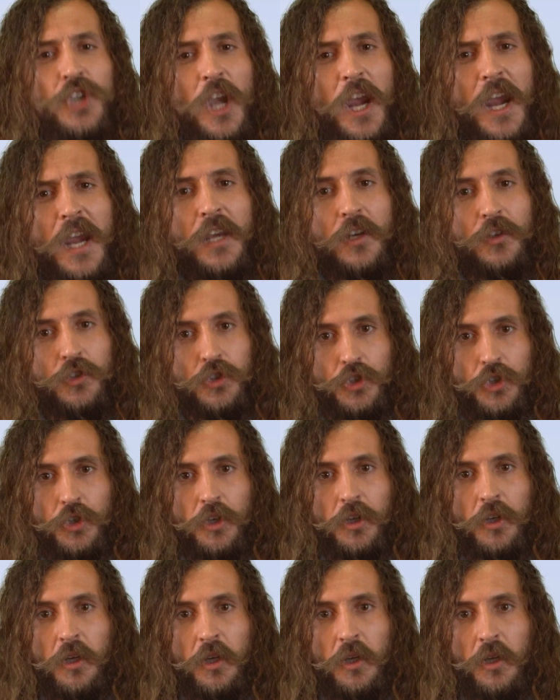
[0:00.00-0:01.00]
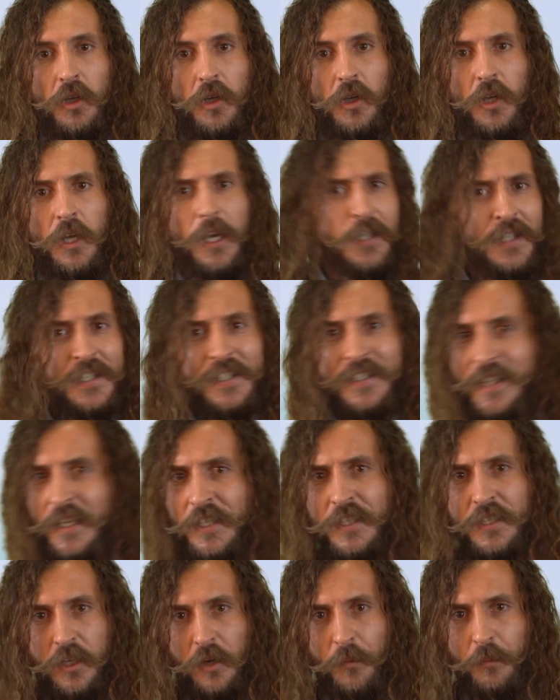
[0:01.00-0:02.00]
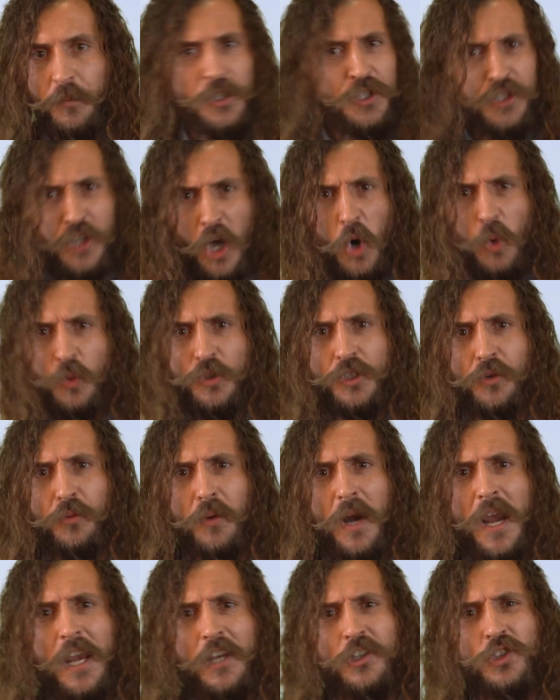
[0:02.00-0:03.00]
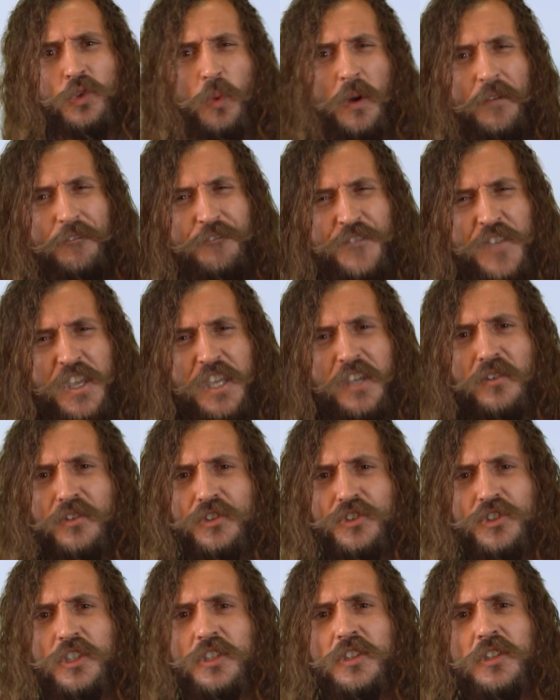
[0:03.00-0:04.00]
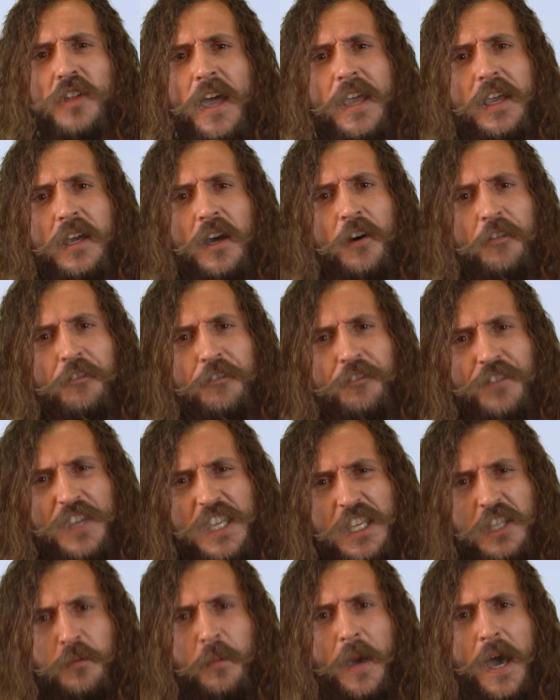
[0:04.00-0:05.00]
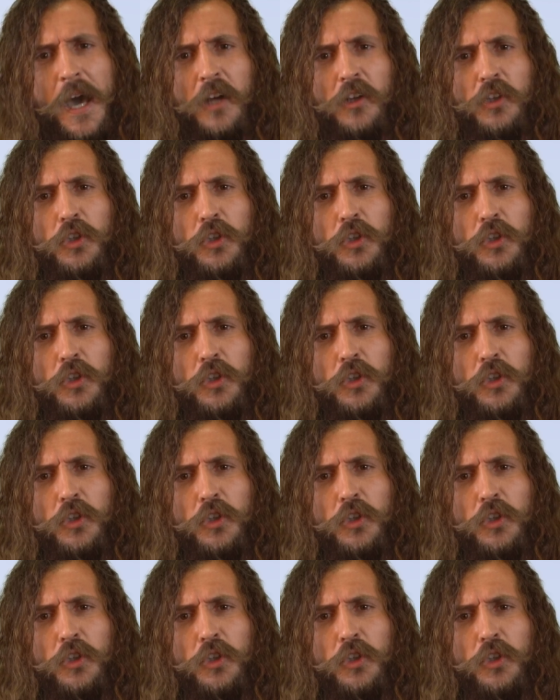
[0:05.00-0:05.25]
change. In a system so deranged, what feels just like a feedback